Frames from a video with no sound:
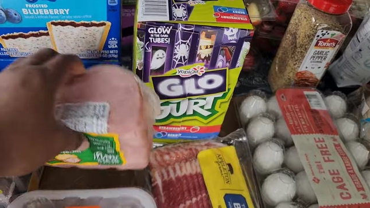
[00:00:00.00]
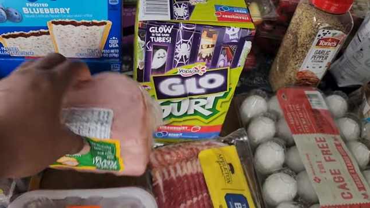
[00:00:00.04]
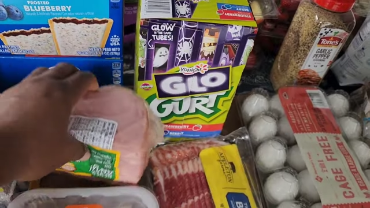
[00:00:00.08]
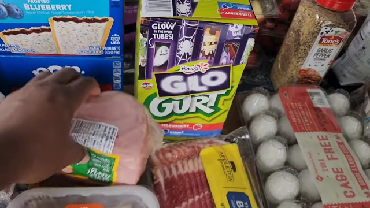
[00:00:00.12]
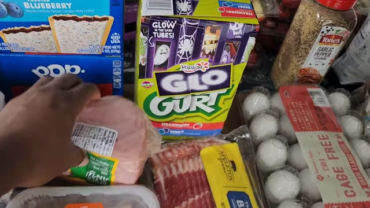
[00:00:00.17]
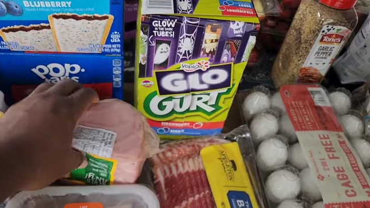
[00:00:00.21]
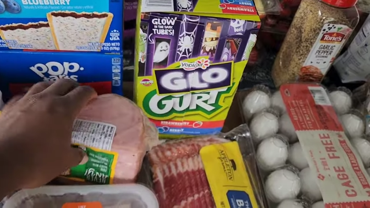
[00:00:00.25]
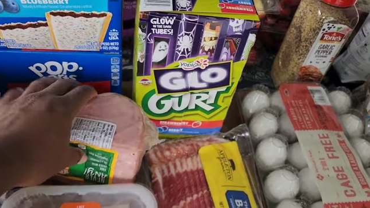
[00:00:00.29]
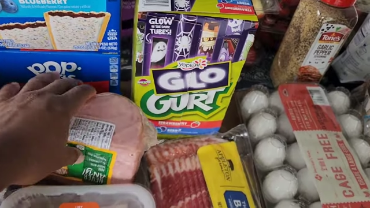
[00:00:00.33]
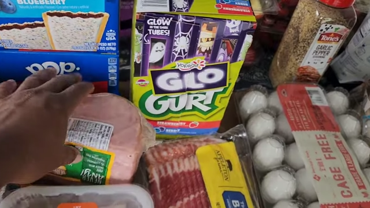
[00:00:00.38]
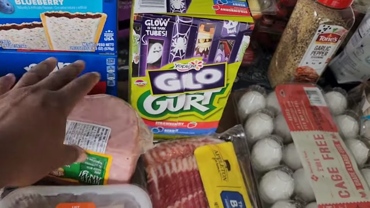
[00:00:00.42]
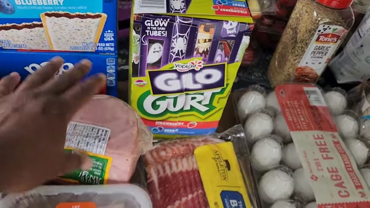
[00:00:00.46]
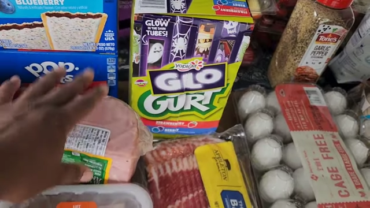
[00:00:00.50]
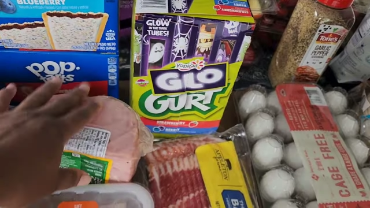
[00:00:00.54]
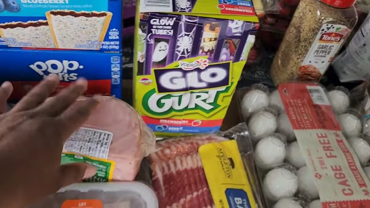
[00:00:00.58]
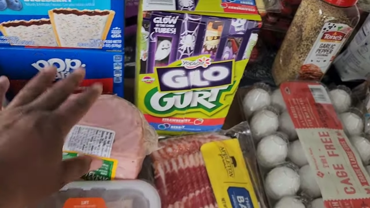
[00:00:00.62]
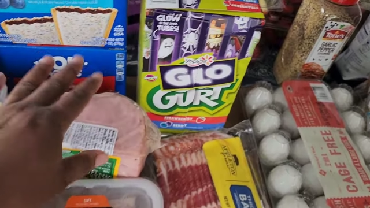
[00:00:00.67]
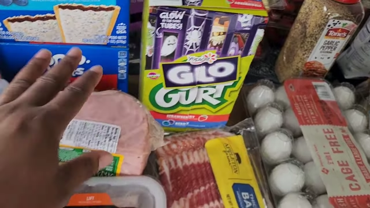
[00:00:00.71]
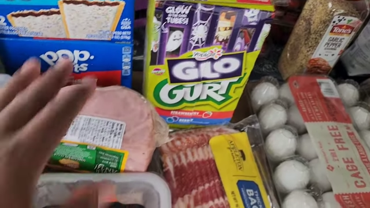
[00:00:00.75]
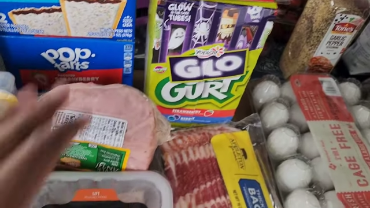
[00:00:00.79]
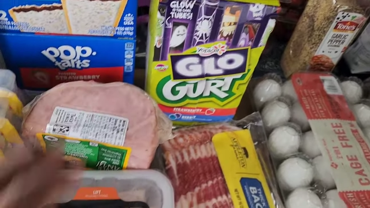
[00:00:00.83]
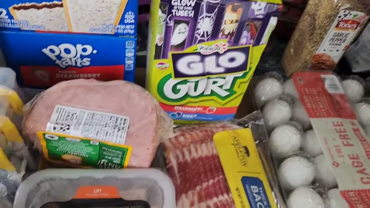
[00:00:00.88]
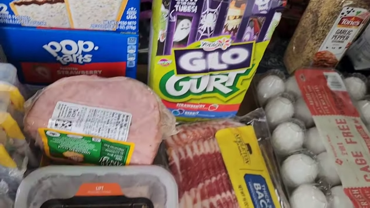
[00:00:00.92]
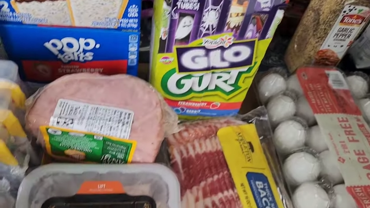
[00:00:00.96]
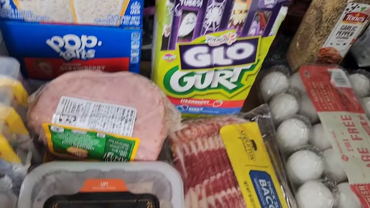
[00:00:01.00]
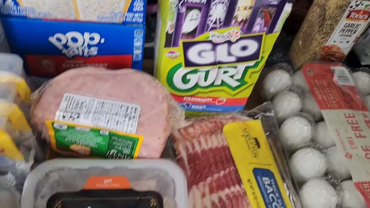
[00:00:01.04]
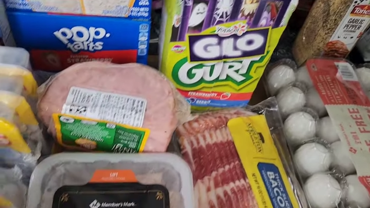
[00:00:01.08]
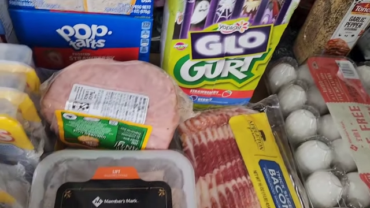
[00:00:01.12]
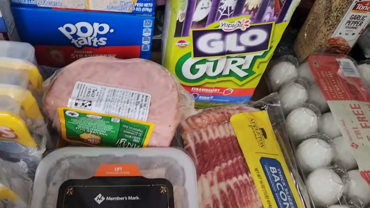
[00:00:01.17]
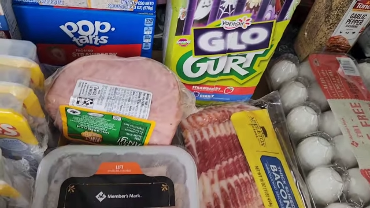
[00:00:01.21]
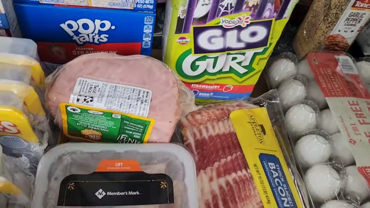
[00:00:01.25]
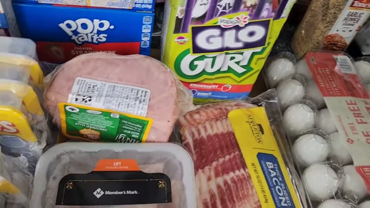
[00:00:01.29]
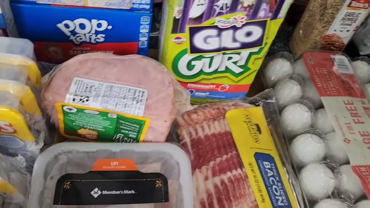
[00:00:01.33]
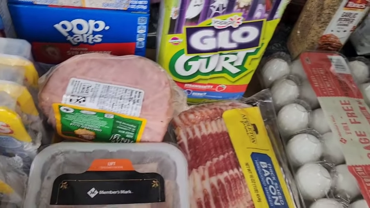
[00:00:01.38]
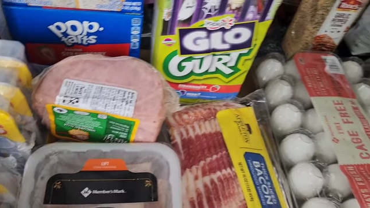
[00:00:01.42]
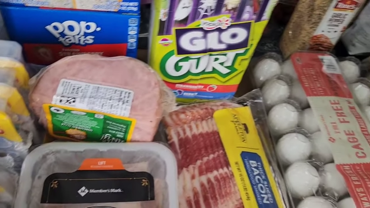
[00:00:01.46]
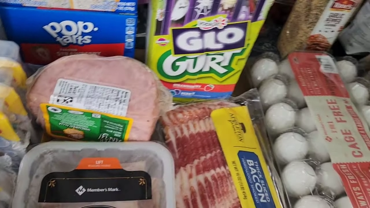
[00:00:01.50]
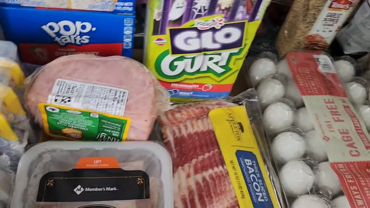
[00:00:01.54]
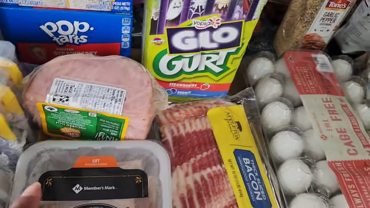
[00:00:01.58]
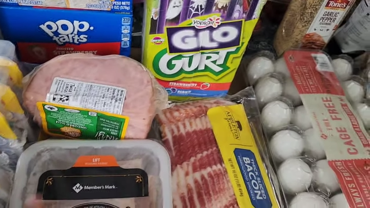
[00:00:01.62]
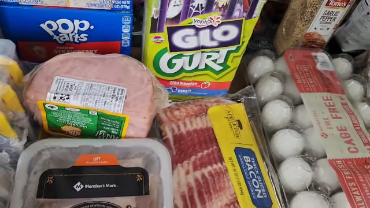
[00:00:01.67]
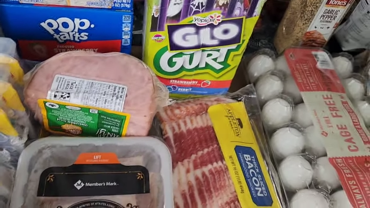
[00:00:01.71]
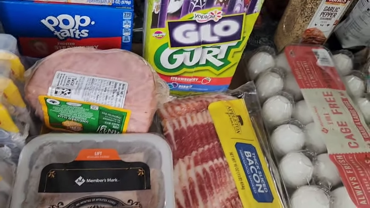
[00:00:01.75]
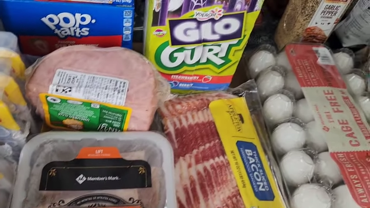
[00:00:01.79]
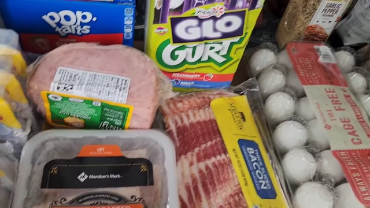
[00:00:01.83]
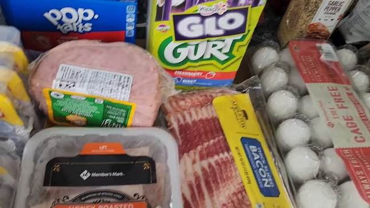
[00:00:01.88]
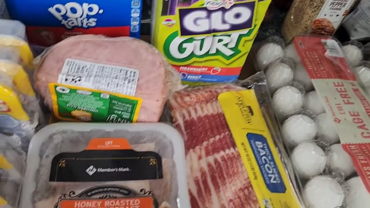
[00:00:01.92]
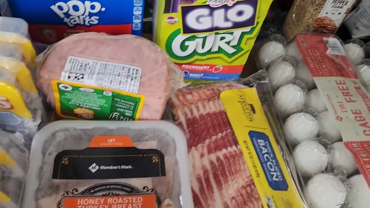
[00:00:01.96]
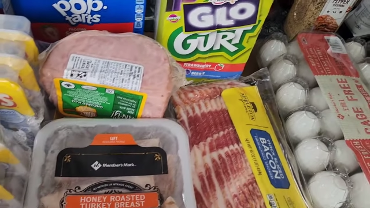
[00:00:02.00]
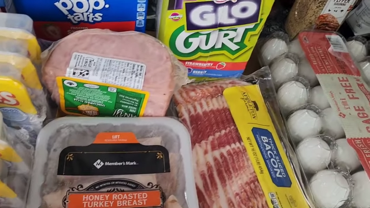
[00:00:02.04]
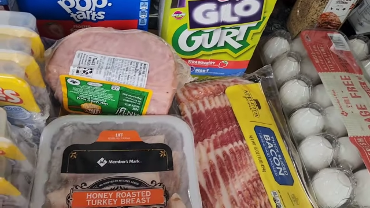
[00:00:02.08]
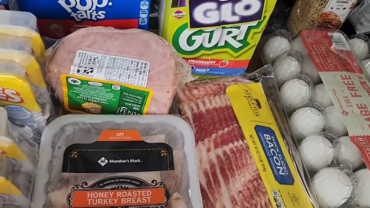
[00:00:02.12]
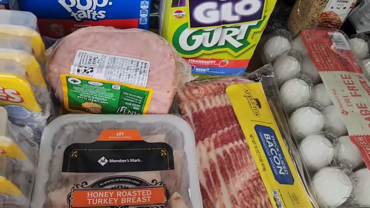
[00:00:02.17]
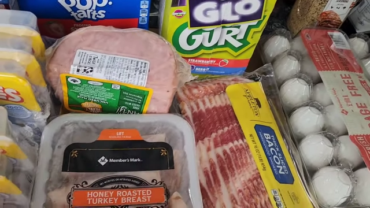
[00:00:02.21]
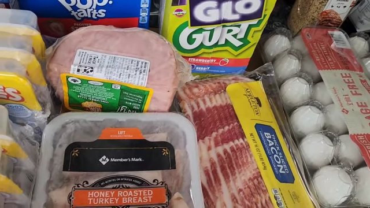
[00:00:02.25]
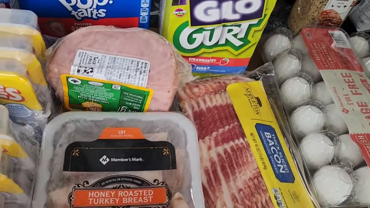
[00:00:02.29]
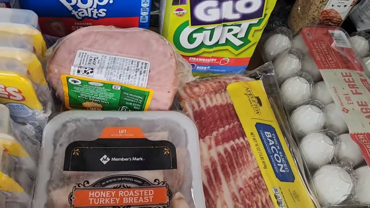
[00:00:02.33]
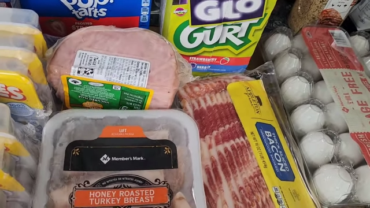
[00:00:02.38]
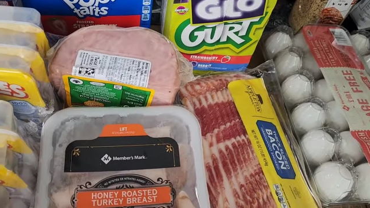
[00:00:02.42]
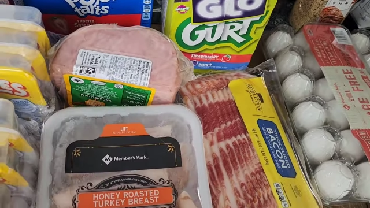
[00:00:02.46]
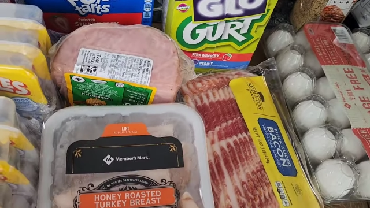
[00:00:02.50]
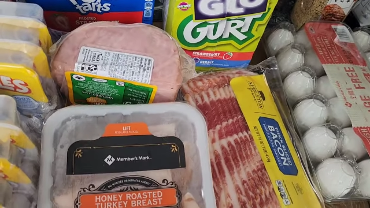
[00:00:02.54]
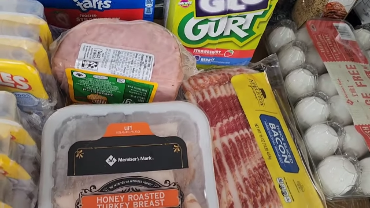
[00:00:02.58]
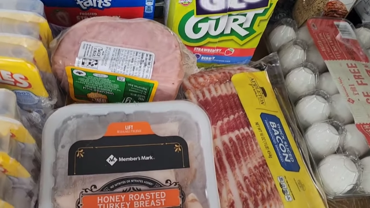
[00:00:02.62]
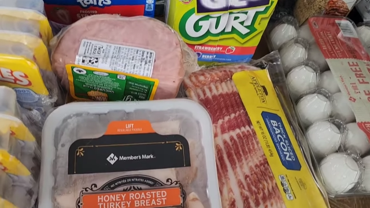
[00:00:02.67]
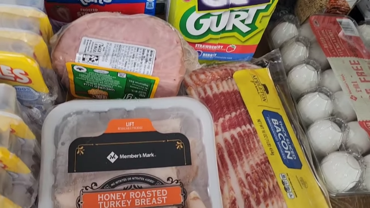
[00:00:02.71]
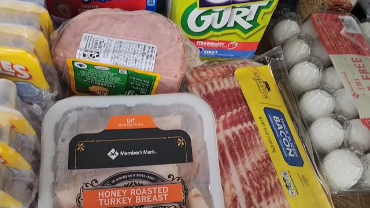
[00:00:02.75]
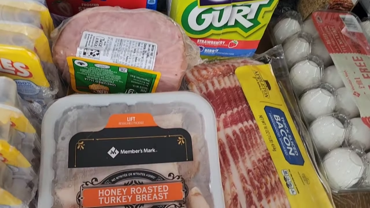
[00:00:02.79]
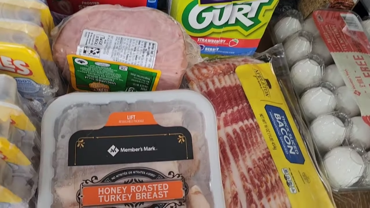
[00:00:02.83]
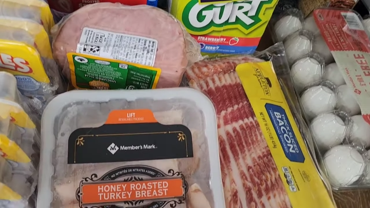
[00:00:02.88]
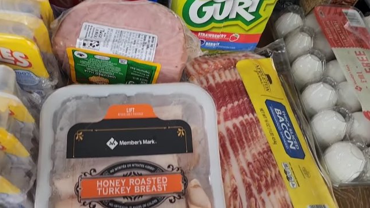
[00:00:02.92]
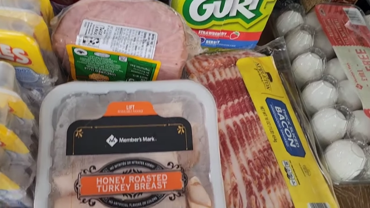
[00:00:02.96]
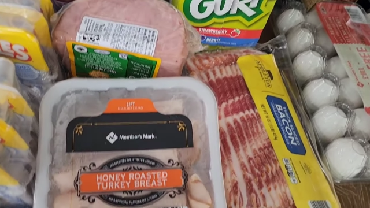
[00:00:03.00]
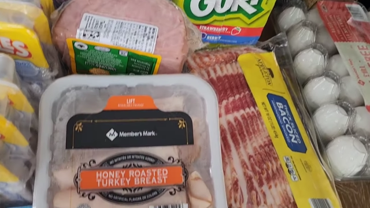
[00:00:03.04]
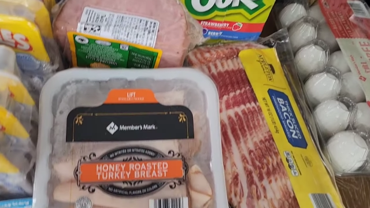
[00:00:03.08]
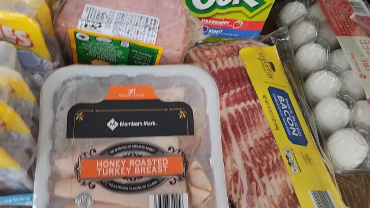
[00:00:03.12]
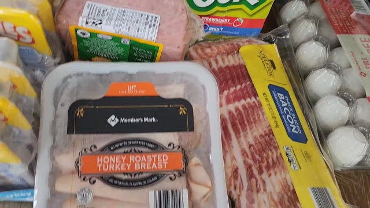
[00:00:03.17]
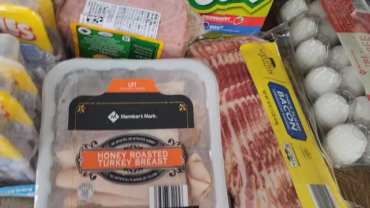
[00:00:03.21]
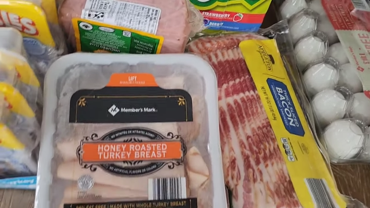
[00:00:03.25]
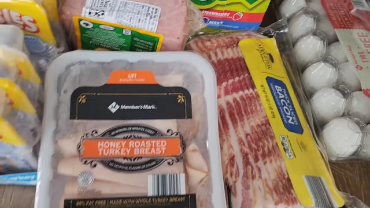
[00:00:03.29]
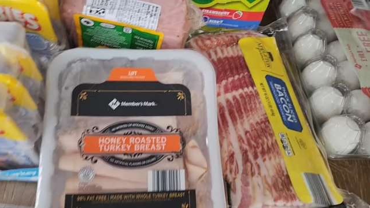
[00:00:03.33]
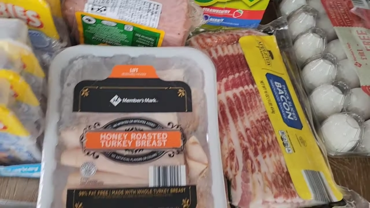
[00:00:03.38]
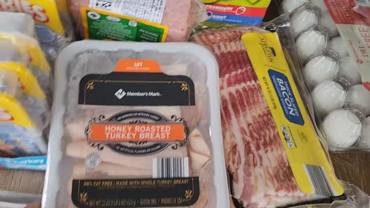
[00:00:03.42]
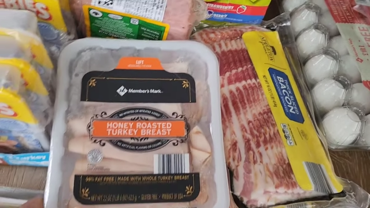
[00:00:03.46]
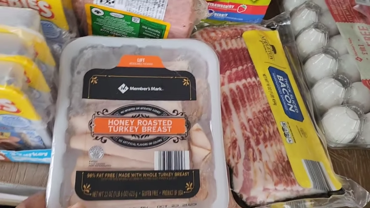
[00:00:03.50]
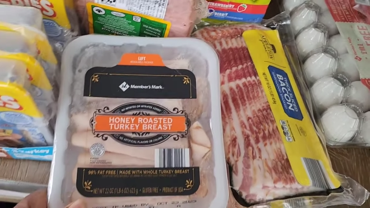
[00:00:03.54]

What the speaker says: (no speaker visible)